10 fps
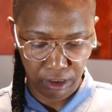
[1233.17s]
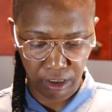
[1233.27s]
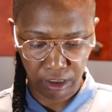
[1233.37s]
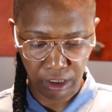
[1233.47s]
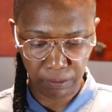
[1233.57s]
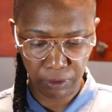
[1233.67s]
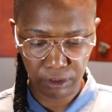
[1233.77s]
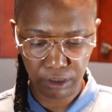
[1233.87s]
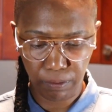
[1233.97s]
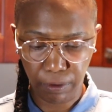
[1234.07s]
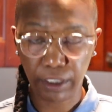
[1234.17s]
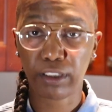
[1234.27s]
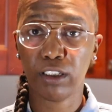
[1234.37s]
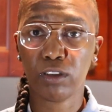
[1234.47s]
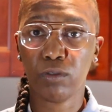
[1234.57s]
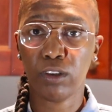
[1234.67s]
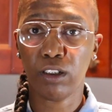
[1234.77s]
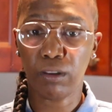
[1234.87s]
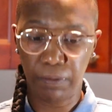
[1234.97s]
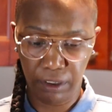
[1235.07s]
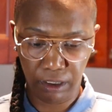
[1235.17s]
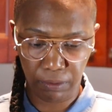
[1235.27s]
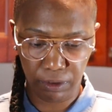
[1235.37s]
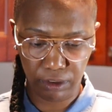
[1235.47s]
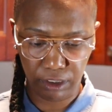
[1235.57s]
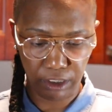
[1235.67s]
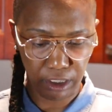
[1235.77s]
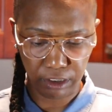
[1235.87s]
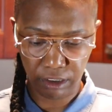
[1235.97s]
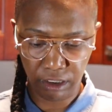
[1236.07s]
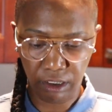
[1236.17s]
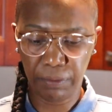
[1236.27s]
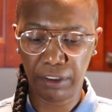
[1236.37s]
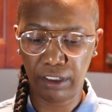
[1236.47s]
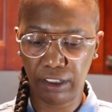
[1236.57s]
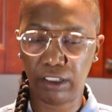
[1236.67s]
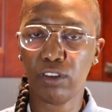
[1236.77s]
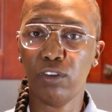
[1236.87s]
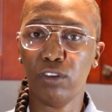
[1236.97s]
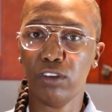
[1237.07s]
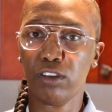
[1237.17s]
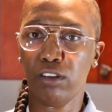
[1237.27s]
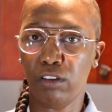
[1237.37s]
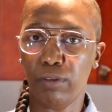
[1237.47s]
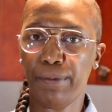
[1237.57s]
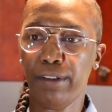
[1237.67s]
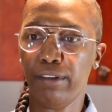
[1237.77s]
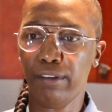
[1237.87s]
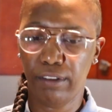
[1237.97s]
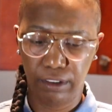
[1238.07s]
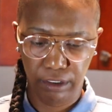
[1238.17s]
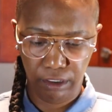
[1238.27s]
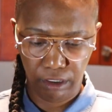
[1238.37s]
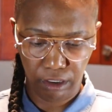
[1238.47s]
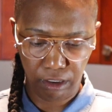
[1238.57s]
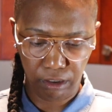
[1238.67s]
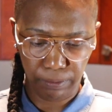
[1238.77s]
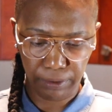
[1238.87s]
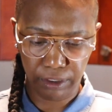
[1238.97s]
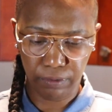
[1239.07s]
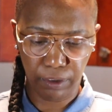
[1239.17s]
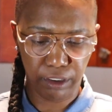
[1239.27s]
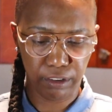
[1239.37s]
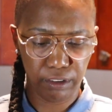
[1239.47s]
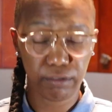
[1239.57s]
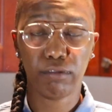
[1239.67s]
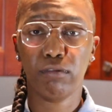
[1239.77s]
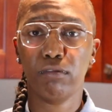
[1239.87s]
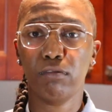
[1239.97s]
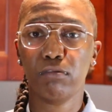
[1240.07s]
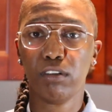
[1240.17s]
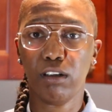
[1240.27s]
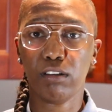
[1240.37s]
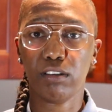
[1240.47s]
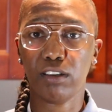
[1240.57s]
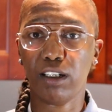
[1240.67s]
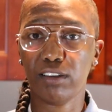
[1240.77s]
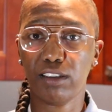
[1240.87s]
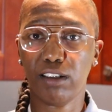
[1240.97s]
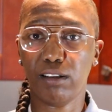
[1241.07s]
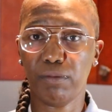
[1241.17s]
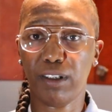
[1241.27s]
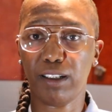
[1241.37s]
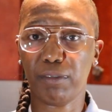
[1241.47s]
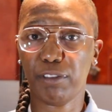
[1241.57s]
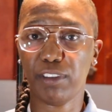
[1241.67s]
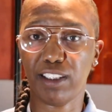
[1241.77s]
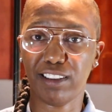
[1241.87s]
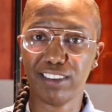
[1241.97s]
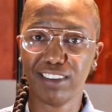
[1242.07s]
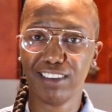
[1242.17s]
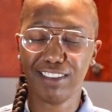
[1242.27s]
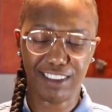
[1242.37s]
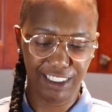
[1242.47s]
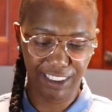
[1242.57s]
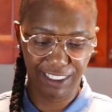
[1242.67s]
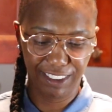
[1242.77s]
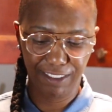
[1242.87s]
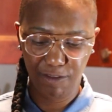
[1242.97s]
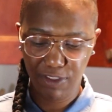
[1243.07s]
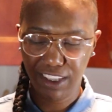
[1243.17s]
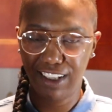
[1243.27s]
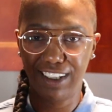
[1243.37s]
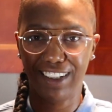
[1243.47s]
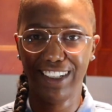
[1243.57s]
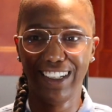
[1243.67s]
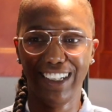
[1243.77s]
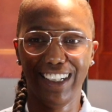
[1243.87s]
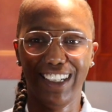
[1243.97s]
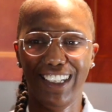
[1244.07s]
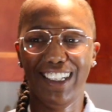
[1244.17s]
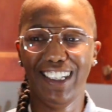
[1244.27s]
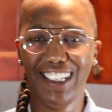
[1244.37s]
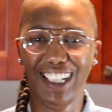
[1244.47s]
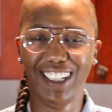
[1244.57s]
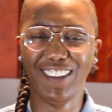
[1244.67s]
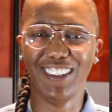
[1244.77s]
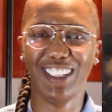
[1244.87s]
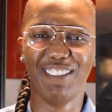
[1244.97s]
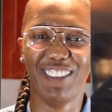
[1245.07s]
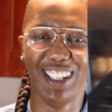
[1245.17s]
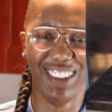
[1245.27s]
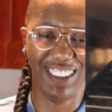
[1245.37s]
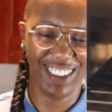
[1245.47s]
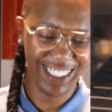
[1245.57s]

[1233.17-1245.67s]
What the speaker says: And I'm going to break this one up and I'm going to taste it. I'm gonna let it cool just a little bit because my tongue is not set up like my fingers. So I don't want to burn.